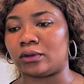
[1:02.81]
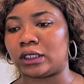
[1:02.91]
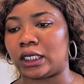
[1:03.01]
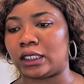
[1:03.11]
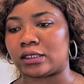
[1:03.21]

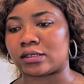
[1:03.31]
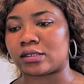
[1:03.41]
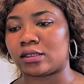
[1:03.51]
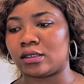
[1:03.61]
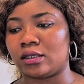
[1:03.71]
nice.
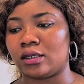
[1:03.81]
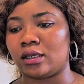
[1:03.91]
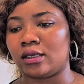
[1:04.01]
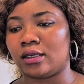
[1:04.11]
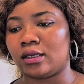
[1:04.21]

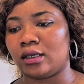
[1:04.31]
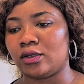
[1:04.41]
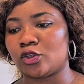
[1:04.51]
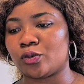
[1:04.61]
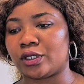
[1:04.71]

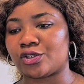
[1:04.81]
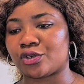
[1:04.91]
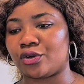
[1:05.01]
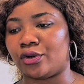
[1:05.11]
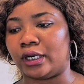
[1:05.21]
Swedish
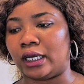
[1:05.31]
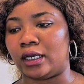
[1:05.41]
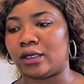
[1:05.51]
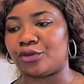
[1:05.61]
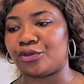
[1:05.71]
krona,
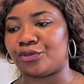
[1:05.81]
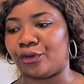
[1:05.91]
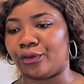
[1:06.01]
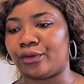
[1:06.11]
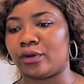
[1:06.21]
euro.